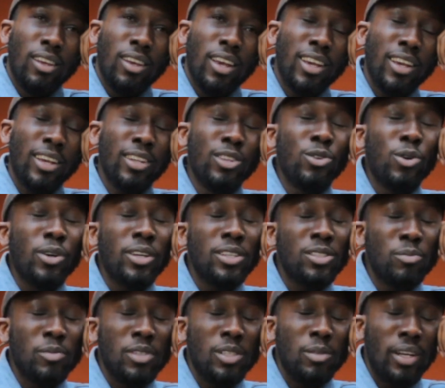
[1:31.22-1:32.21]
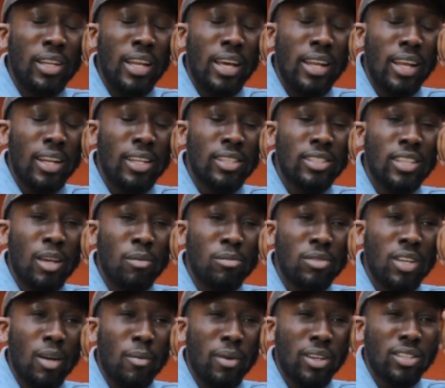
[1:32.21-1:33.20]
it annoys me, but then at the same
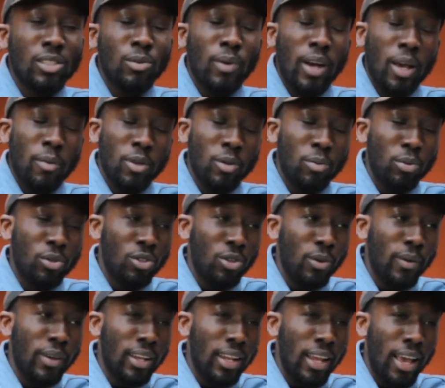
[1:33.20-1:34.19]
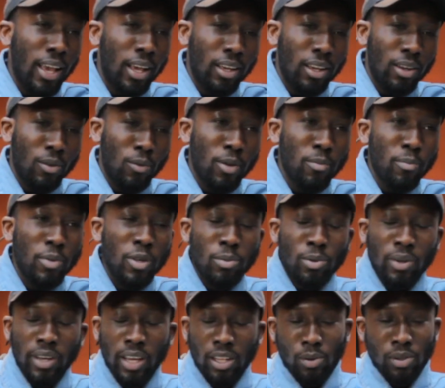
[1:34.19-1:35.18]
time, I see why people do it. Like when
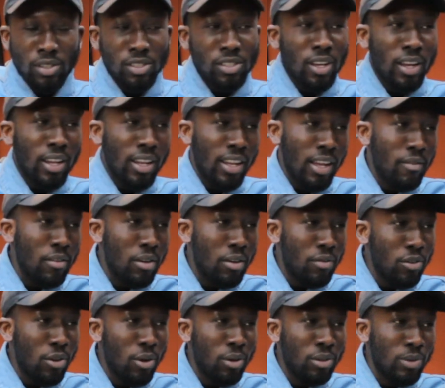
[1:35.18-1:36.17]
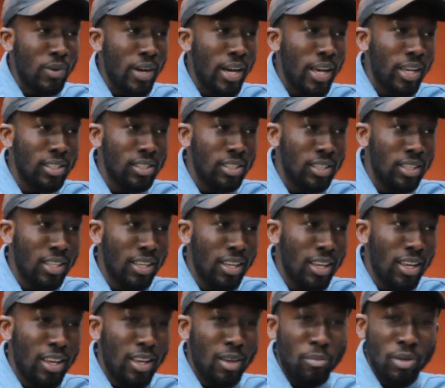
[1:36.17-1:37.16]
people get to a certain level of notoriety,
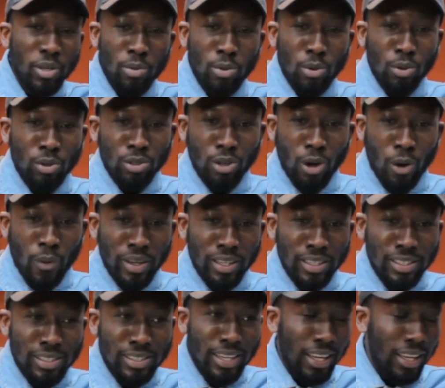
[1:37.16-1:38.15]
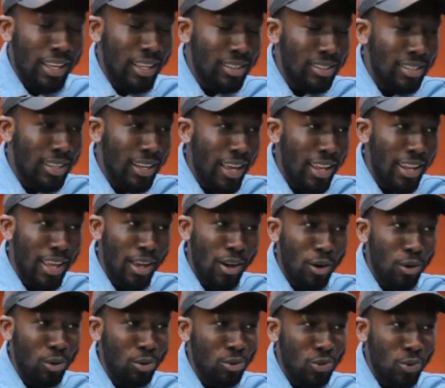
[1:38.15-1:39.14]
yeah. people go and dig into like their
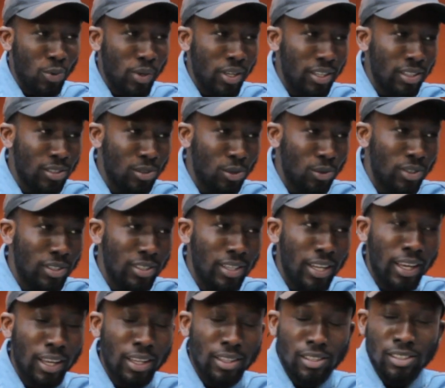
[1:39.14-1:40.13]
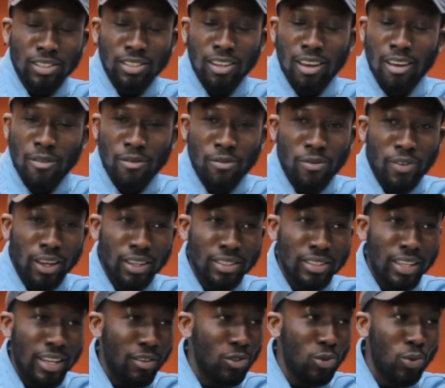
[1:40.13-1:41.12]
old tweets oh, or yeah. dig into certain oh. things
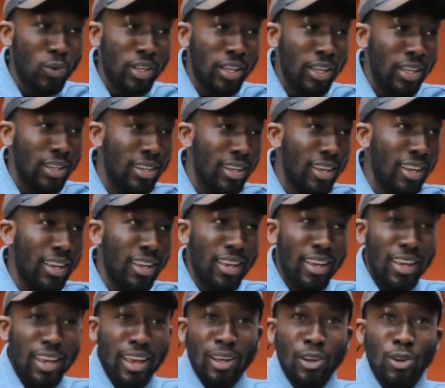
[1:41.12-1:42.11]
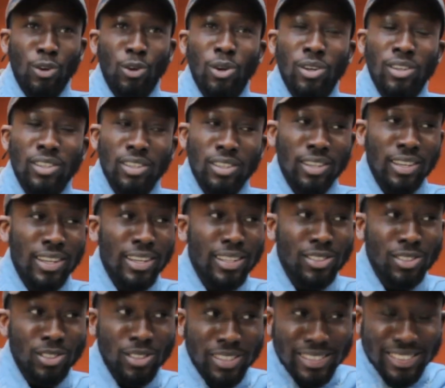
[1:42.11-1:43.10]
that they tweeted. You used, you to do couldn't a, clean,
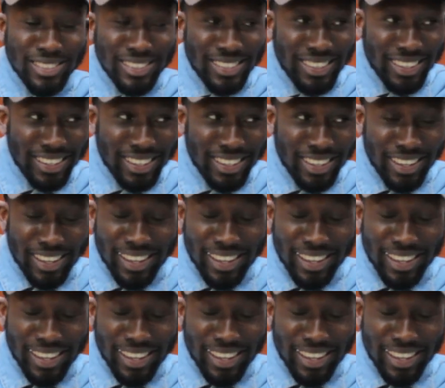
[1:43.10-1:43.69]
listen, a